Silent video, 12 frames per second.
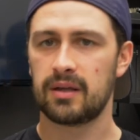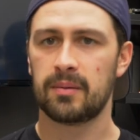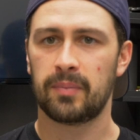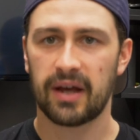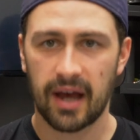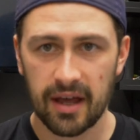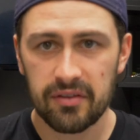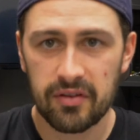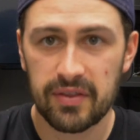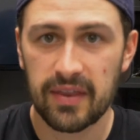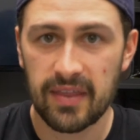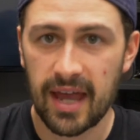But other
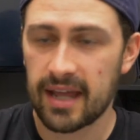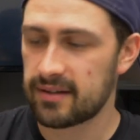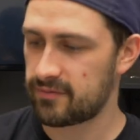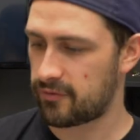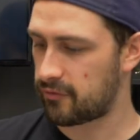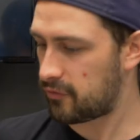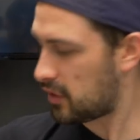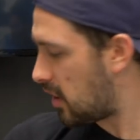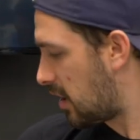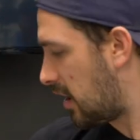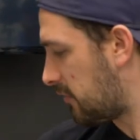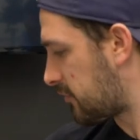than that
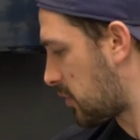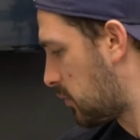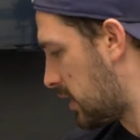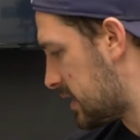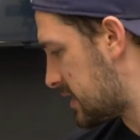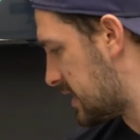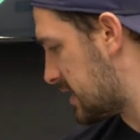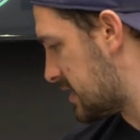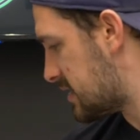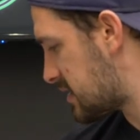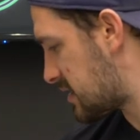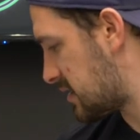flaw, for what it
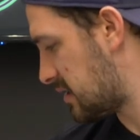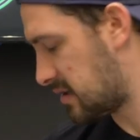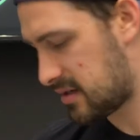is,